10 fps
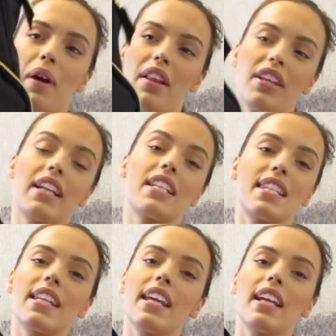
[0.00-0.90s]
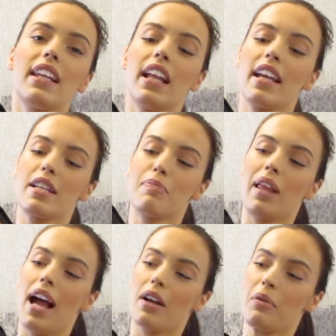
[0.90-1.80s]
well, you can see clearly it's
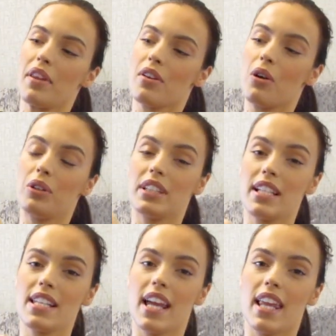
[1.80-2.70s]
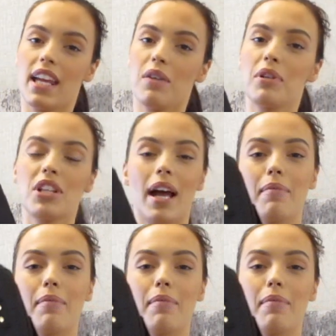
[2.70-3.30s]
black with gold detailing, which I